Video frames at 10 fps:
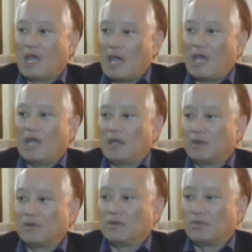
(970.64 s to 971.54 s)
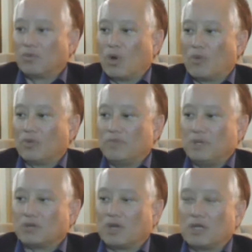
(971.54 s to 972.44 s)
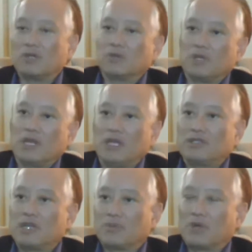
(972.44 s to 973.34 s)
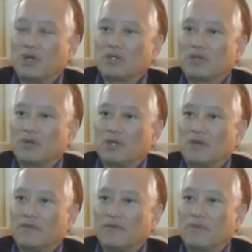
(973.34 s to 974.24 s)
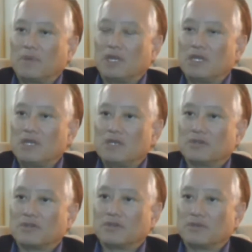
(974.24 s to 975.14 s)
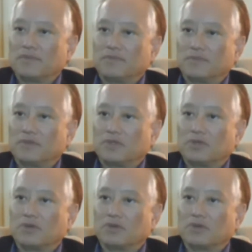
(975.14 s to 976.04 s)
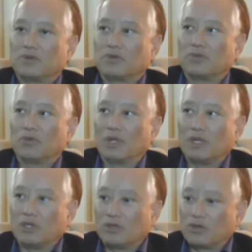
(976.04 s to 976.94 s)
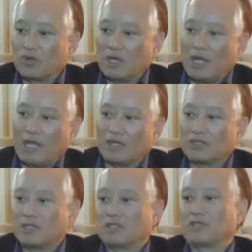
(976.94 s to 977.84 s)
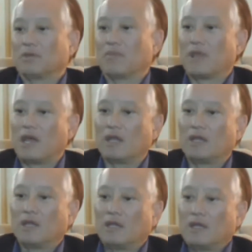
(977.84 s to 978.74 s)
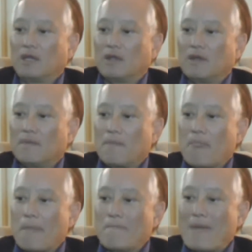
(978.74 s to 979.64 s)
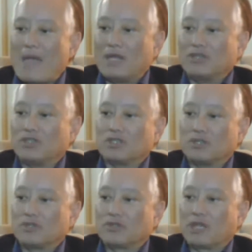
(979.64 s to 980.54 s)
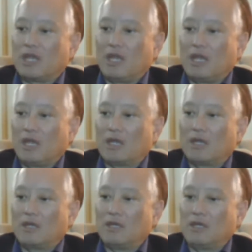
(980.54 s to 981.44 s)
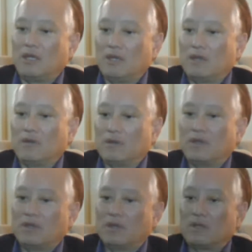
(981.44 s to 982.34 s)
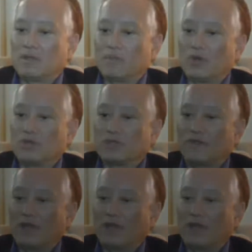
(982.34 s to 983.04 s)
and what we've been trying to do with the ASAM criteria for many years to really create a system that manages care in the most